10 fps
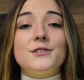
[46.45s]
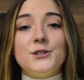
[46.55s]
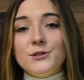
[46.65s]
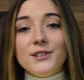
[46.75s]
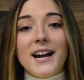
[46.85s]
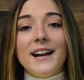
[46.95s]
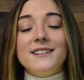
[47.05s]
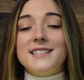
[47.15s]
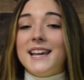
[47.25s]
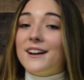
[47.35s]
junior
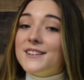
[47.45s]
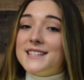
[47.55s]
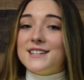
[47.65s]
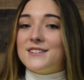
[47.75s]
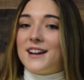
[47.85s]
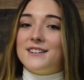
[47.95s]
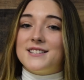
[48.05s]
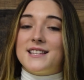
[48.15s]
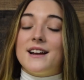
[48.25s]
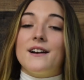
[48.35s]
highers and our senior
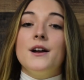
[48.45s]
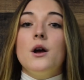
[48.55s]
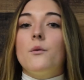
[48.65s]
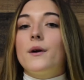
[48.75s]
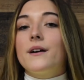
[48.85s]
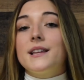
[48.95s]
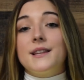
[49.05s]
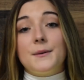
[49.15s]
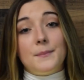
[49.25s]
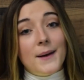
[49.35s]
highers there wearing
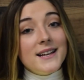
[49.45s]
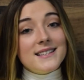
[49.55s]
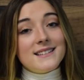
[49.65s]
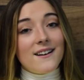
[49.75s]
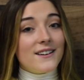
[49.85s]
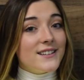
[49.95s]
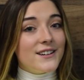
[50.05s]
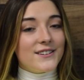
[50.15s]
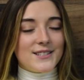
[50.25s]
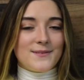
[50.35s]
their best
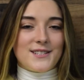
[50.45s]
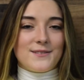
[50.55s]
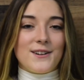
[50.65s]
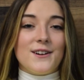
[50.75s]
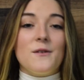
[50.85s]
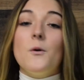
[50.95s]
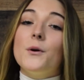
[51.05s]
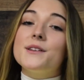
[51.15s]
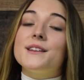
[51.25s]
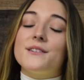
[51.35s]
ugly Christmas sweater
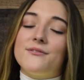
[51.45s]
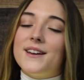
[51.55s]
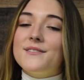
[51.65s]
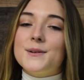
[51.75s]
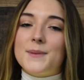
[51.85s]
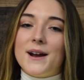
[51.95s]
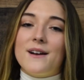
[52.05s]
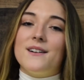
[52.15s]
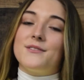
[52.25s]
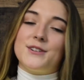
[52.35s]
or their favorite
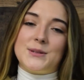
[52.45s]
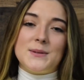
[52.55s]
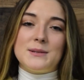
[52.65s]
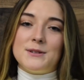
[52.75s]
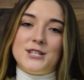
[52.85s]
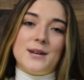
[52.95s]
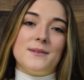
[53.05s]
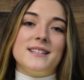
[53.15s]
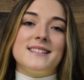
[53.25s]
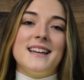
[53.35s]
pair of Christmas
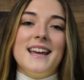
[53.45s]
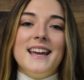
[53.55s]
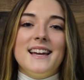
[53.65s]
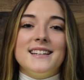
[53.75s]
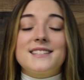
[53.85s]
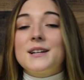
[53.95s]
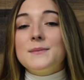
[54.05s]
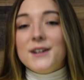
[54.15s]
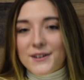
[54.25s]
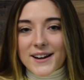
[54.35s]
pajamas. It's going
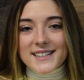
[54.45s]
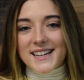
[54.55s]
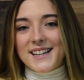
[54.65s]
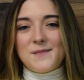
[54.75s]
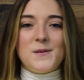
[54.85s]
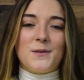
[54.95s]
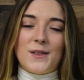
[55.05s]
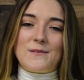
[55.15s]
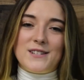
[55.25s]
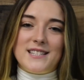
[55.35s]
to be a great night and we
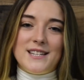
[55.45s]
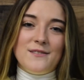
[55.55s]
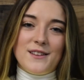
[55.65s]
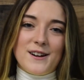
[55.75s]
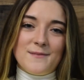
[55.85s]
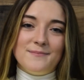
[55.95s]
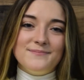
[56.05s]
would love to see you there.